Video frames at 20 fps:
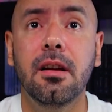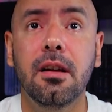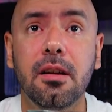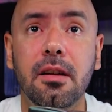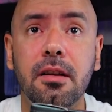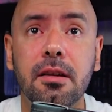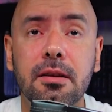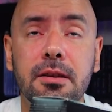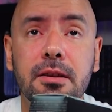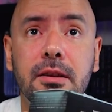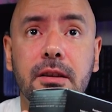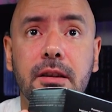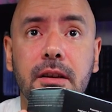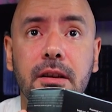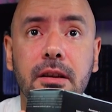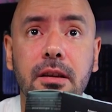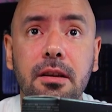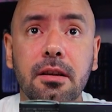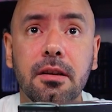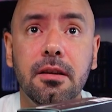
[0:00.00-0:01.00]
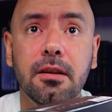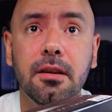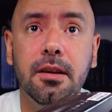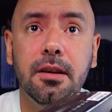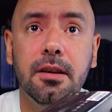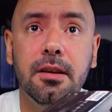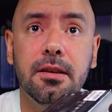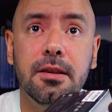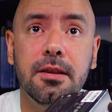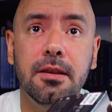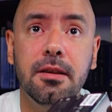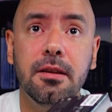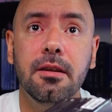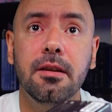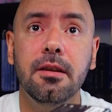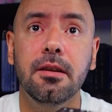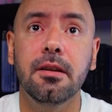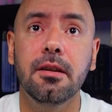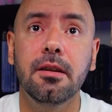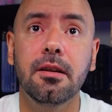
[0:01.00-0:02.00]
Let's see, you can see
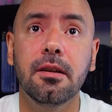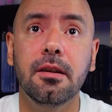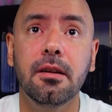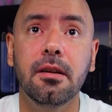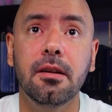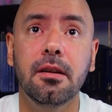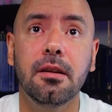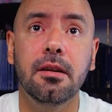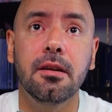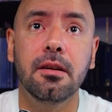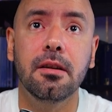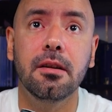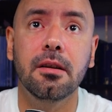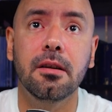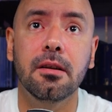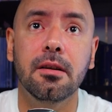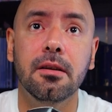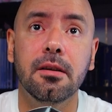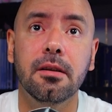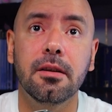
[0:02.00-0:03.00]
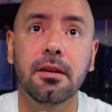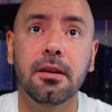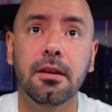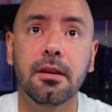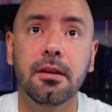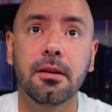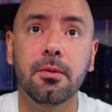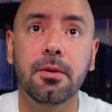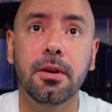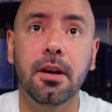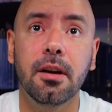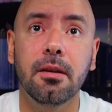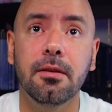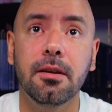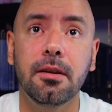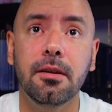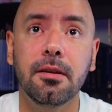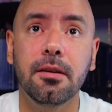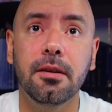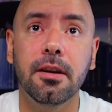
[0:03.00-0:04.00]
here. Already we have a
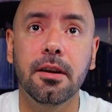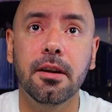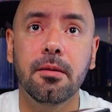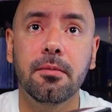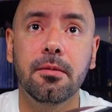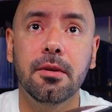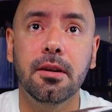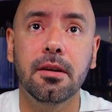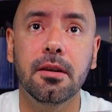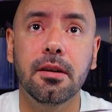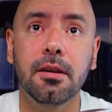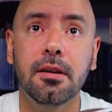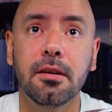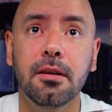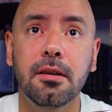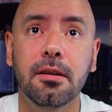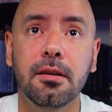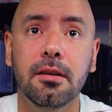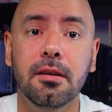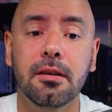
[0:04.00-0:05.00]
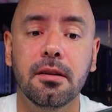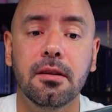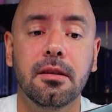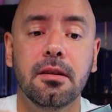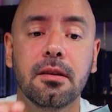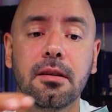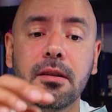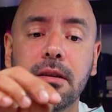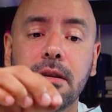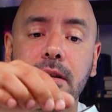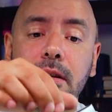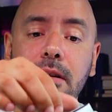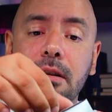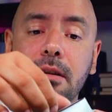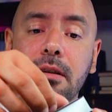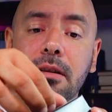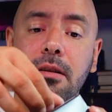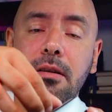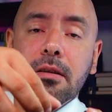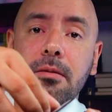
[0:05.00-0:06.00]
new camera.
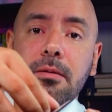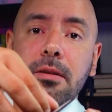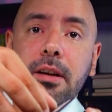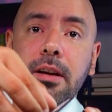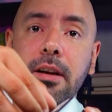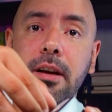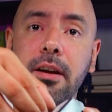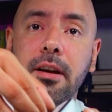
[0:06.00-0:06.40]
Alright,